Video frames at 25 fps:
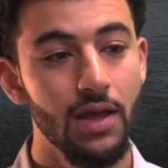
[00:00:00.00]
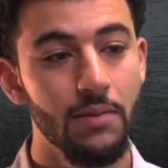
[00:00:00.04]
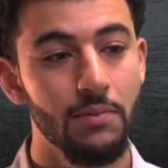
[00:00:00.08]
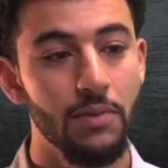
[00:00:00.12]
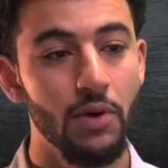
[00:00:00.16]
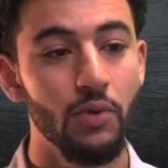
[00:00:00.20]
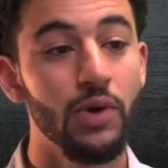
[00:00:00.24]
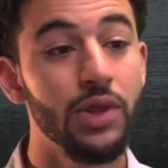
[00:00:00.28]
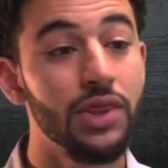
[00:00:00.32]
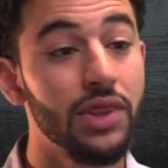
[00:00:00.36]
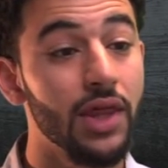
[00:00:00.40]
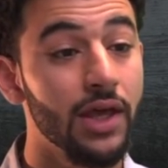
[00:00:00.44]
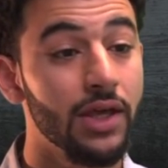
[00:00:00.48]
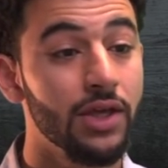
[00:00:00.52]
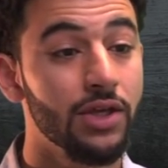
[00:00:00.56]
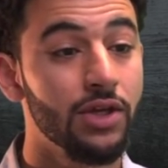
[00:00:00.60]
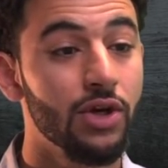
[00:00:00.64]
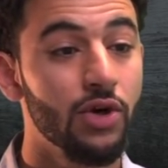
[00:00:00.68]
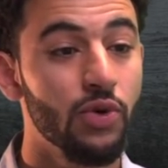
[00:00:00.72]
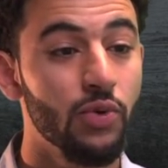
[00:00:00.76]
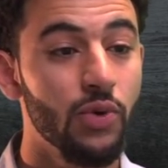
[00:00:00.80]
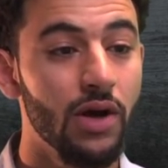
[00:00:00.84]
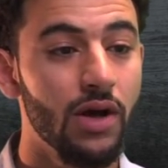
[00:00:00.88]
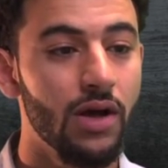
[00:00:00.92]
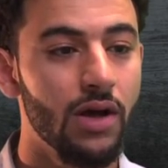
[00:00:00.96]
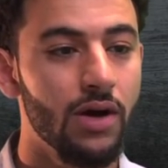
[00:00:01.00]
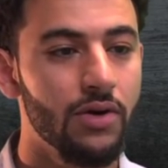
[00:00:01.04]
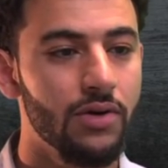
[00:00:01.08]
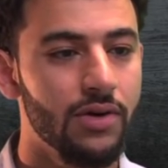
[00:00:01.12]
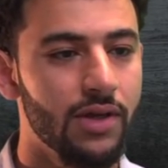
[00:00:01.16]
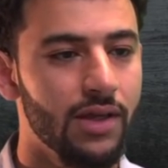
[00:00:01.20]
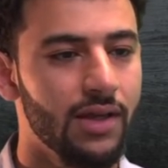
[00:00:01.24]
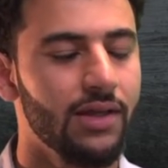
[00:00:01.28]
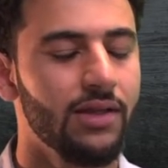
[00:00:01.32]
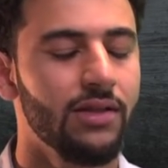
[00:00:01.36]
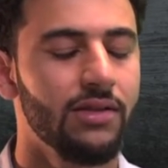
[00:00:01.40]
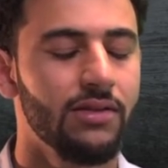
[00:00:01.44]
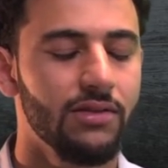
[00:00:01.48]
But we thought, you know what,
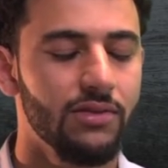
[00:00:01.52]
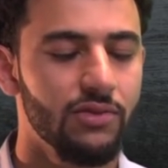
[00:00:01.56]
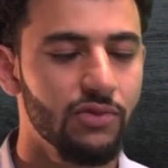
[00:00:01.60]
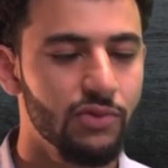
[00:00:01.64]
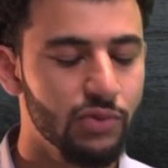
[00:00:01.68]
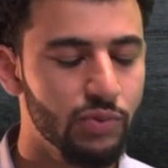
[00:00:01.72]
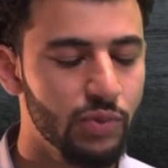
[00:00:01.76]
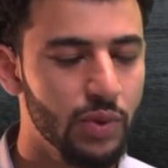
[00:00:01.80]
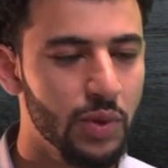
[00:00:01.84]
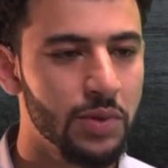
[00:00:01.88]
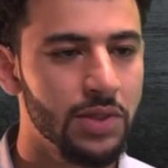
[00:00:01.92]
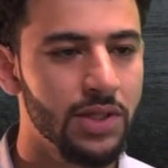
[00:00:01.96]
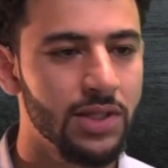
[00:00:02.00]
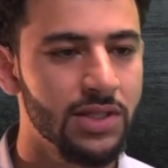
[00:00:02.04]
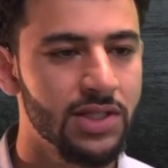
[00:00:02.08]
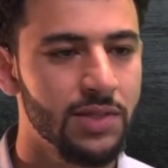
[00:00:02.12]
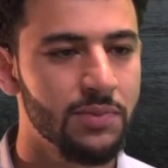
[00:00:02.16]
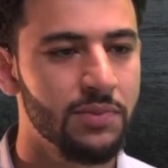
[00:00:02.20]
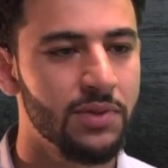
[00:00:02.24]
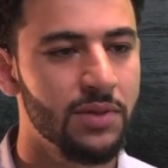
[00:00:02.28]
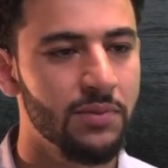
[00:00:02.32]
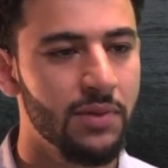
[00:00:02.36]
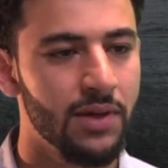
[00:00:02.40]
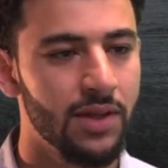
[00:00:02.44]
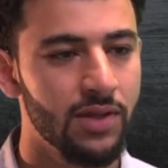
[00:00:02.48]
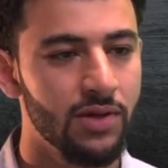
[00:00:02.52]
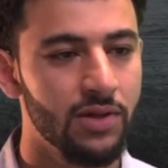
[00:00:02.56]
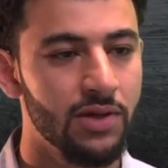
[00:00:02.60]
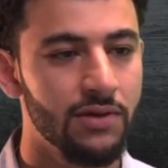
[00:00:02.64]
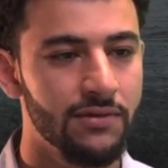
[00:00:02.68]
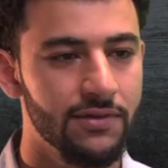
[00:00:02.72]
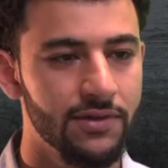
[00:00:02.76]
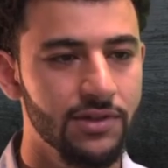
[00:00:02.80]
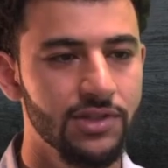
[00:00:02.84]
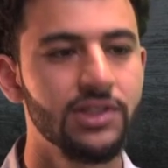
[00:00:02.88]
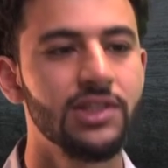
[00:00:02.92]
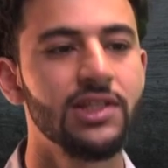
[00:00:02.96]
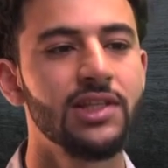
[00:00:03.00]
okay, we were disciplined by the
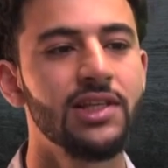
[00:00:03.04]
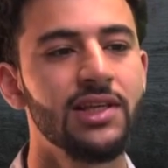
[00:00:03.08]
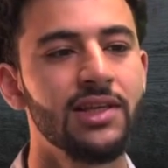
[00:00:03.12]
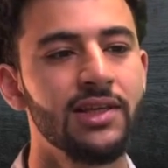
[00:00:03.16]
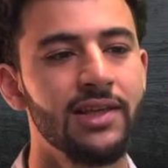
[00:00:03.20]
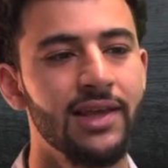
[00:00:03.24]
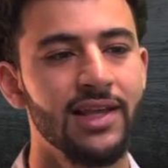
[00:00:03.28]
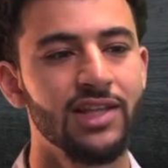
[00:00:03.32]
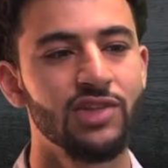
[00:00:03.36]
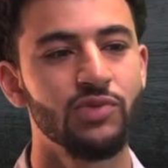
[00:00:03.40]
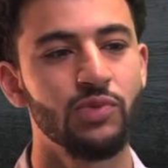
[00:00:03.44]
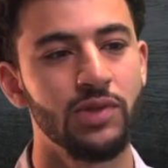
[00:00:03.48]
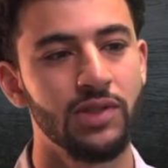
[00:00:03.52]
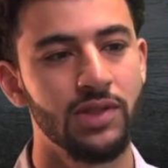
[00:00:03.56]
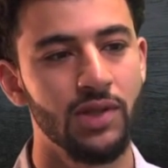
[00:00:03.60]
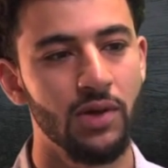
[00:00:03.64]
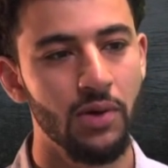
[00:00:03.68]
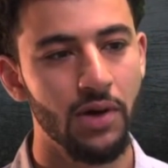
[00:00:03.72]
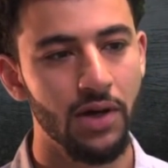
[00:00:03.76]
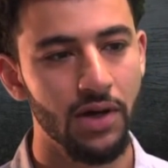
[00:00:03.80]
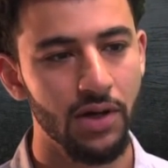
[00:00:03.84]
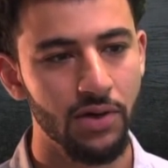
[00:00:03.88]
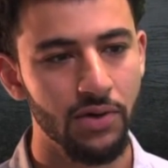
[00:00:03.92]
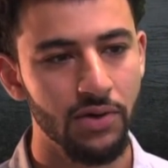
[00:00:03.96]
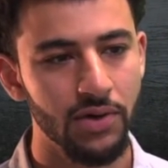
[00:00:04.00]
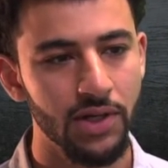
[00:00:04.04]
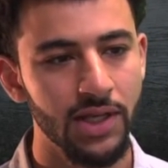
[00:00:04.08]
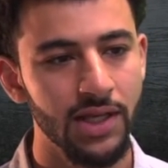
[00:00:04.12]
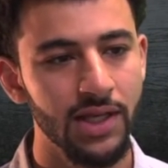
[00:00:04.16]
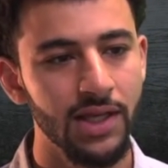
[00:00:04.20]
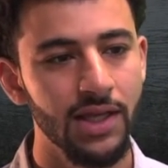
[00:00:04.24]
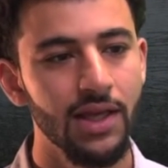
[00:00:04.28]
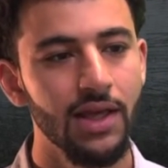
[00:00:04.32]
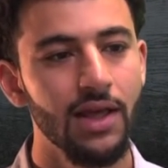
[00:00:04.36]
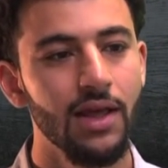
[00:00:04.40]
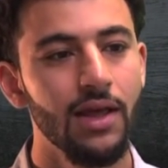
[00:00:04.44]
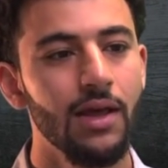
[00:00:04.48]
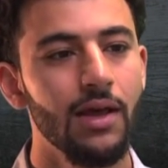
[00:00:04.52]
university, yes, we don't
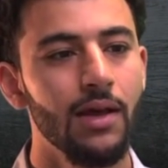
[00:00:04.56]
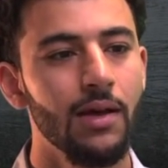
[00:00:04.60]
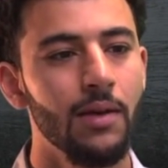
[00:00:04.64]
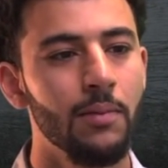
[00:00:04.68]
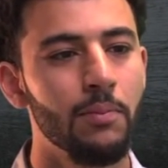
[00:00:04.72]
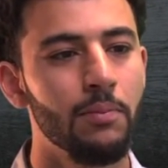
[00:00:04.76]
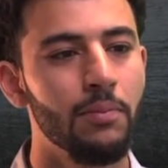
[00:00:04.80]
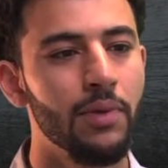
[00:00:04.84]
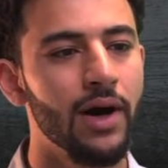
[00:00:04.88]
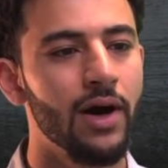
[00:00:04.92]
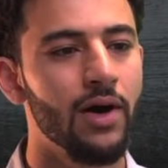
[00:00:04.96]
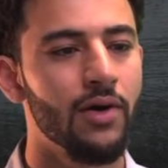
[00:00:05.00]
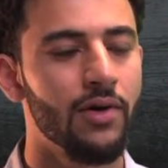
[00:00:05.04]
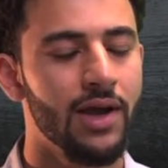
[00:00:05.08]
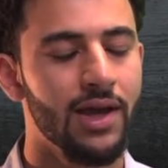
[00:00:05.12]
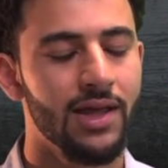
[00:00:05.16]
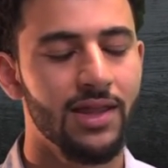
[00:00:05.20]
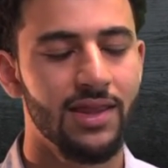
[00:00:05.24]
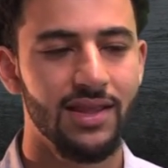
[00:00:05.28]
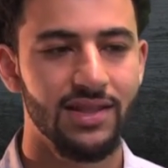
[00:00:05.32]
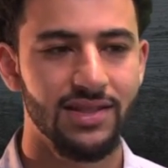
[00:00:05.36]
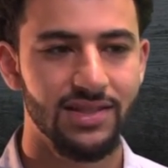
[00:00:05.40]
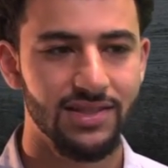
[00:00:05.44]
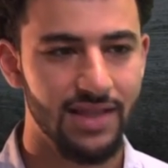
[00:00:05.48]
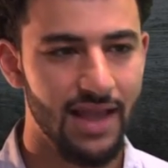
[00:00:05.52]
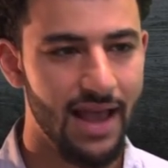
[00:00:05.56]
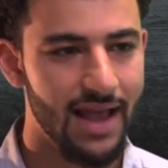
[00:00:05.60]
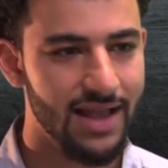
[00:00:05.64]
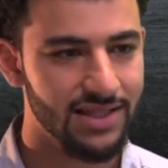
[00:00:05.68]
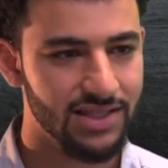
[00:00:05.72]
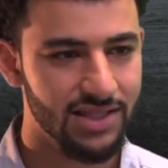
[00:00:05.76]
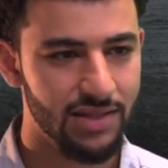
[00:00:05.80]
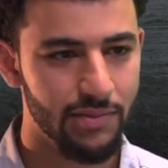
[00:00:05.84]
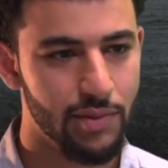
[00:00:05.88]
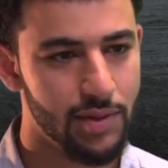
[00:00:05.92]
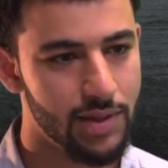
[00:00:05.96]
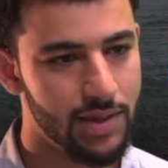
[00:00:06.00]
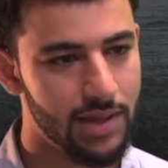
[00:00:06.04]
agree, but okay, this has
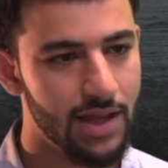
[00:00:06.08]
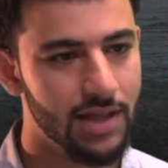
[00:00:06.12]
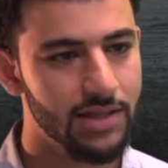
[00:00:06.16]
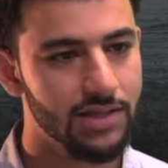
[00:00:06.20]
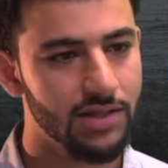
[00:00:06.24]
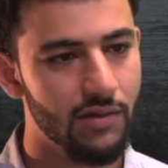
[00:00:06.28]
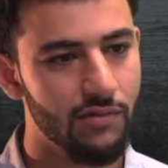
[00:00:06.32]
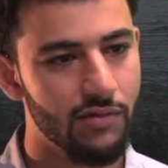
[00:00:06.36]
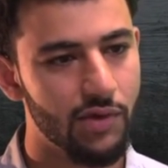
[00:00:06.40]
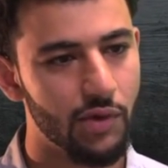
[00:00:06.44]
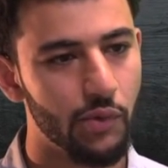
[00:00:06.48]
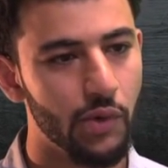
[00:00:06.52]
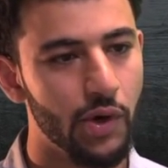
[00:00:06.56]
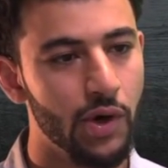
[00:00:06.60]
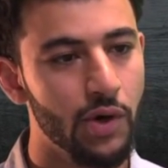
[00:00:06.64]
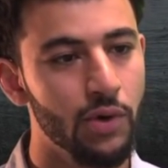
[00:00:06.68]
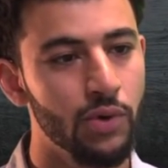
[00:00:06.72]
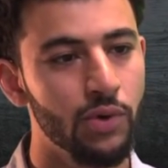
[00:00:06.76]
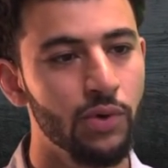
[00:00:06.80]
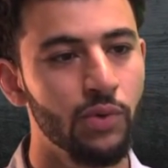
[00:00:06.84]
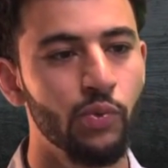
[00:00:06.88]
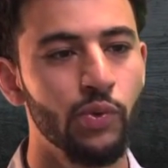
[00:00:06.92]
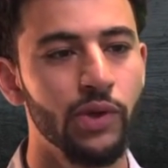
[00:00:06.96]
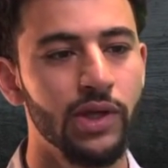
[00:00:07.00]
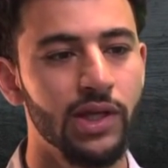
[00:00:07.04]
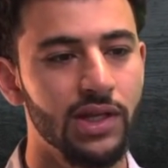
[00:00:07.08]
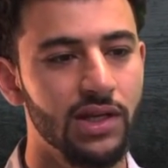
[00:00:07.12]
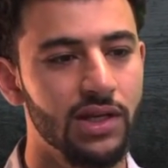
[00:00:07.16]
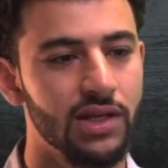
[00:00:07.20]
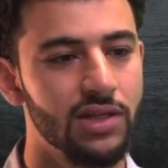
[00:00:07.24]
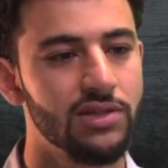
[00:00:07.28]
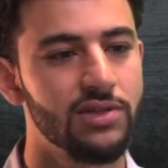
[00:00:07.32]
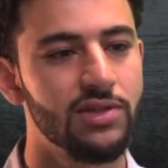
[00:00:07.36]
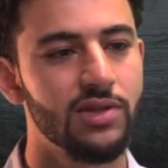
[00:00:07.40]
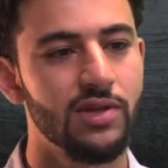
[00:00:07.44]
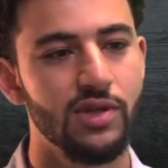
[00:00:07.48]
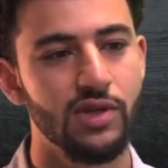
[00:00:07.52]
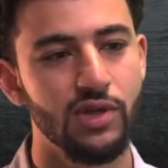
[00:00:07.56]
to be the end of the road. We can
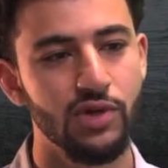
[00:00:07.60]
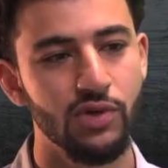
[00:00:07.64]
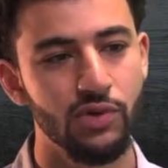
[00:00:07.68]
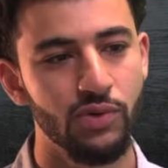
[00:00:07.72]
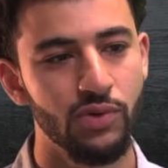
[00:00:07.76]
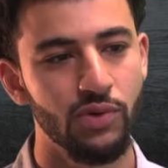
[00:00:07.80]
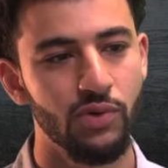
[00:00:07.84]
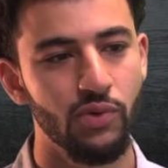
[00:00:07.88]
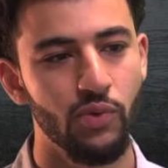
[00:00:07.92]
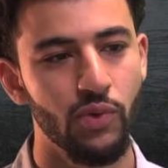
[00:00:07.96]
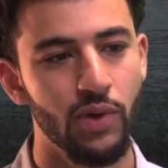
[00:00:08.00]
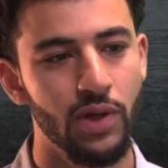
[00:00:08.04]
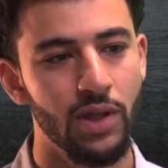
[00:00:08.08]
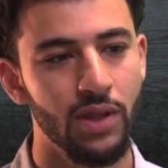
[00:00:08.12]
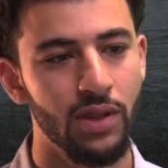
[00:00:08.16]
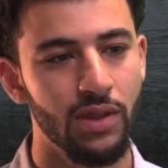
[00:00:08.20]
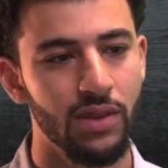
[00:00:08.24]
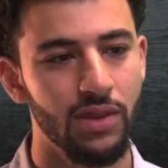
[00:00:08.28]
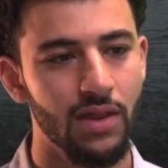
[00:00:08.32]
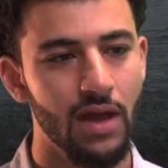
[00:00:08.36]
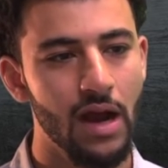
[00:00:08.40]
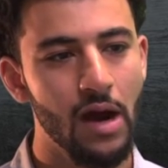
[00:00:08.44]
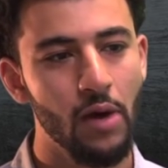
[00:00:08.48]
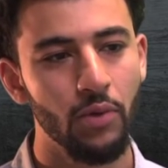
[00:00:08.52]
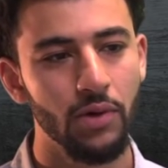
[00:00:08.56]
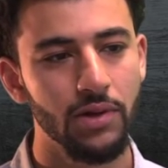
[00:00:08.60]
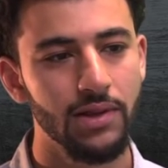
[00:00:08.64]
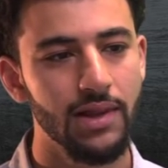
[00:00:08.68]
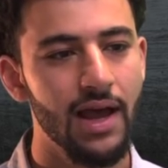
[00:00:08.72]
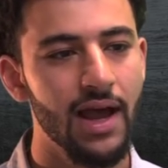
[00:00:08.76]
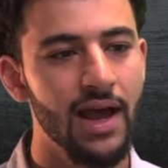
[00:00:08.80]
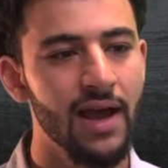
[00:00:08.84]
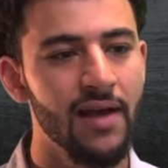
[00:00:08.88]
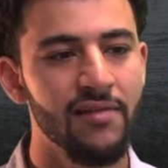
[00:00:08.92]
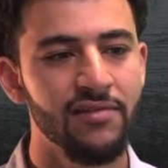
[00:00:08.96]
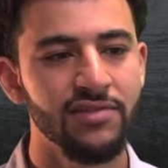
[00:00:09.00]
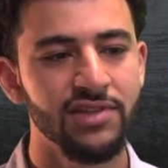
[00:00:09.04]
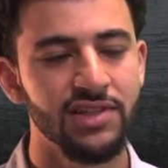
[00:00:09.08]
continue with our
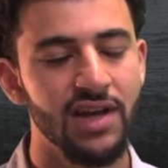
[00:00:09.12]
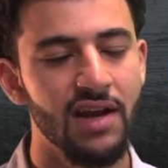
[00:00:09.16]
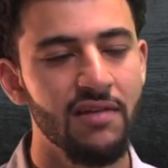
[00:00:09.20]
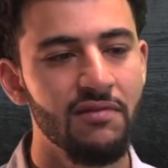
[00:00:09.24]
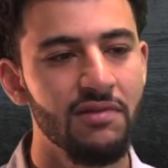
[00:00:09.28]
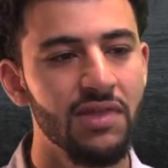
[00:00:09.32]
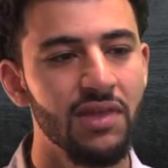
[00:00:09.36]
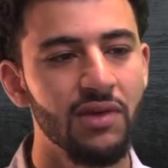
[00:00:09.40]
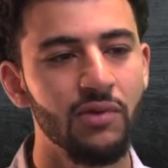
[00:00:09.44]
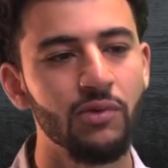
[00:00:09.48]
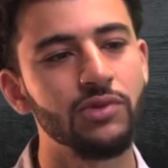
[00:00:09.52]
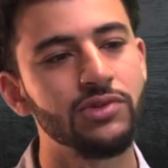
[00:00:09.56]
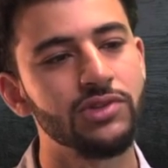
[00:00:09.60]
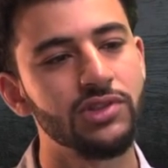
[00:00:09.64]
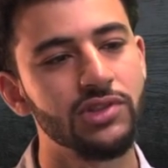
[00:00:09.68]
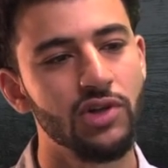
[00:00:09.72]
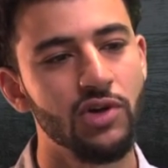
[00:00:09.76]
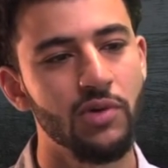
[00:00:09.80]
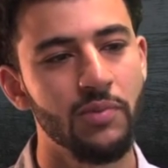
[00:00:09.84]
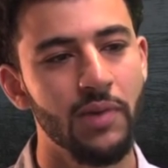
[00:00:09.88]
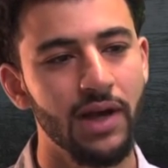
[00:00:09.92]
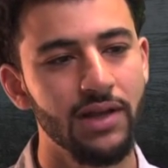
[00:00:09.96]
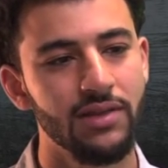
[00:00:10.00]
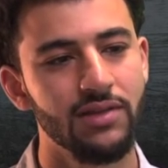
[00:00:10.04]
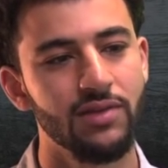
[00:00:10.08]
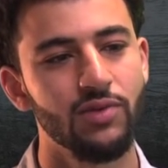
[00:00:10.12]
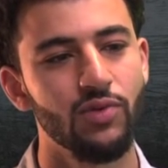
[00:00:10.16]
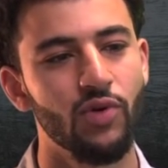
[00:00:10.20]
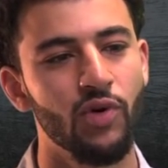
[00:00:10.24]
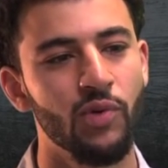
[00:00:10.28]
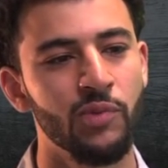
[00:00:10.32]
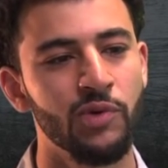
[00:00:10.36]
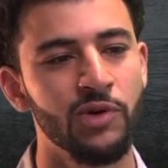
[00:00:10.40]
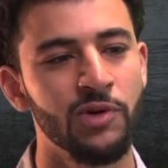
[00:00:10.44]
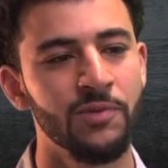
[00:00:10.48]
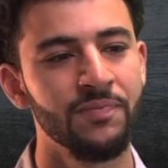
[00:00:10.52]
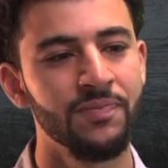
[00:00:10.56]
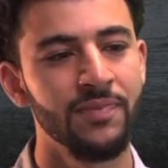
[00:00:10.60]
lives and everything will just go back to
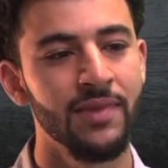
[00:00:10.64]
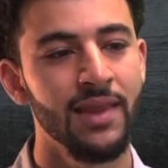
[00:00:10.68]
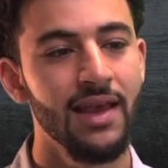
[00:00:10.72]
normal.